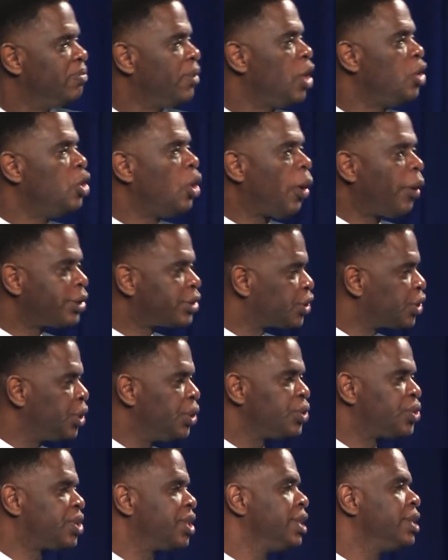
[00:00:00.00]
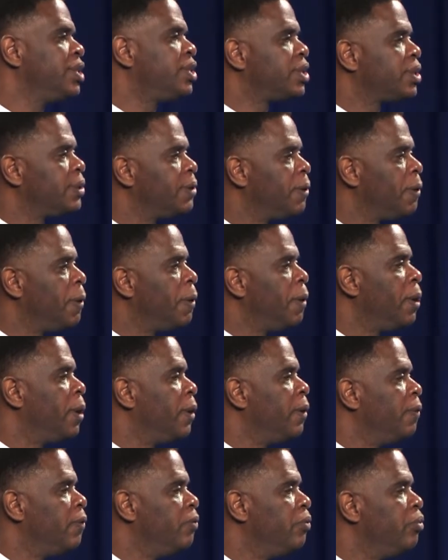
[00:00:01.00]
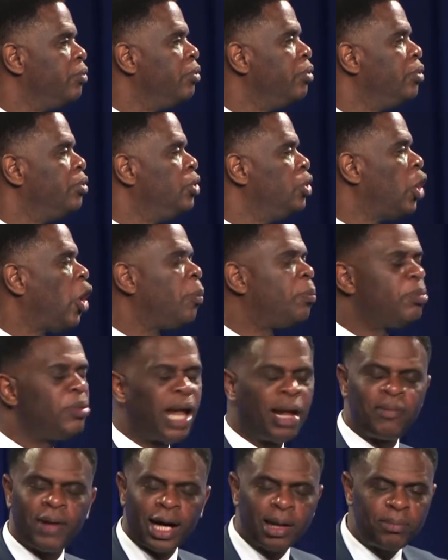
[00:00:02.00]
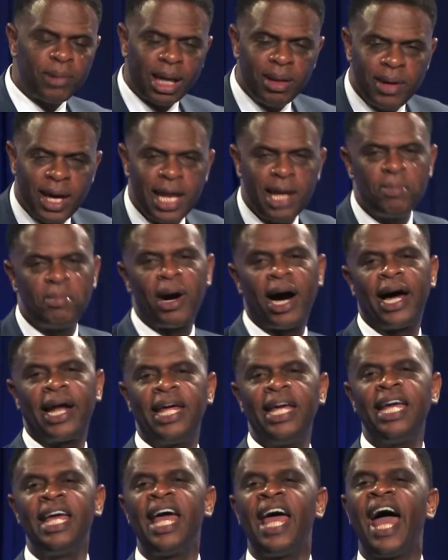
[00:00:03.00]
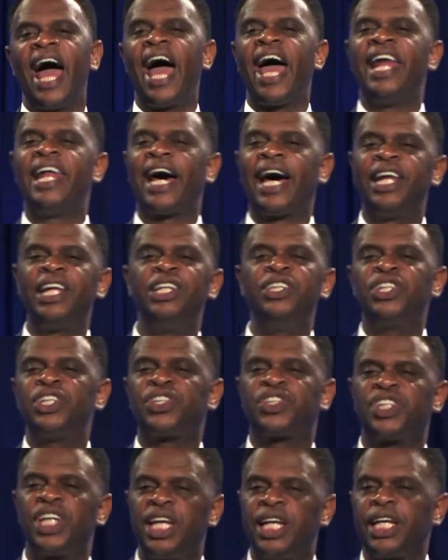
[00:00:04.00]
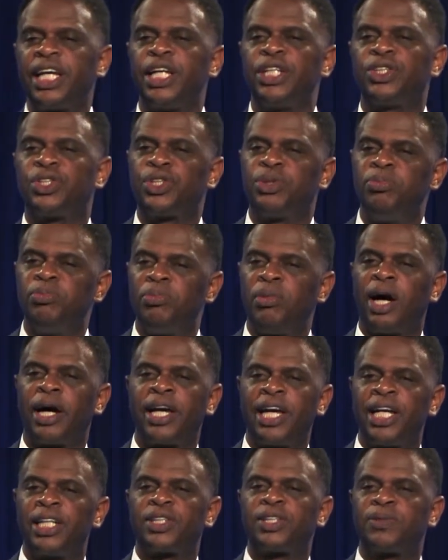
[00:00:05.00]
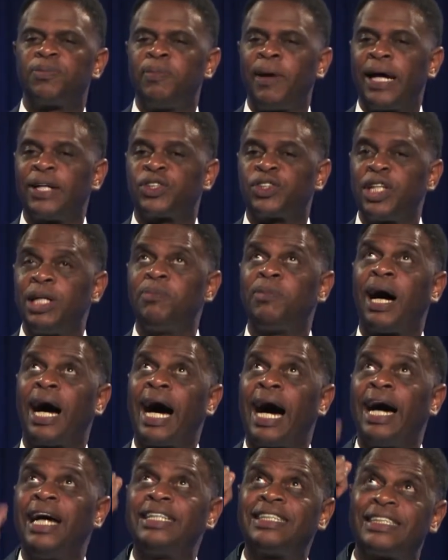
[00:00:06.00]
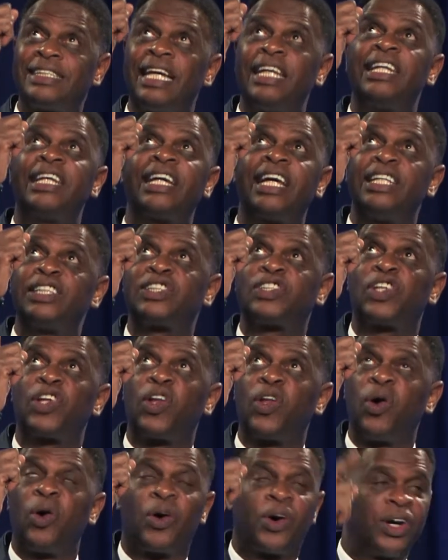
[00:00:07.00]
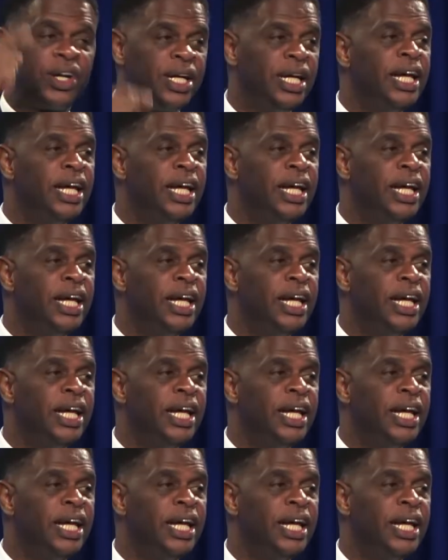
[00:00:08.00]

No excuses. No, I'm not going to blame anybody. And I didn't just sin against, against Bathsheba. I sinned against the Lord.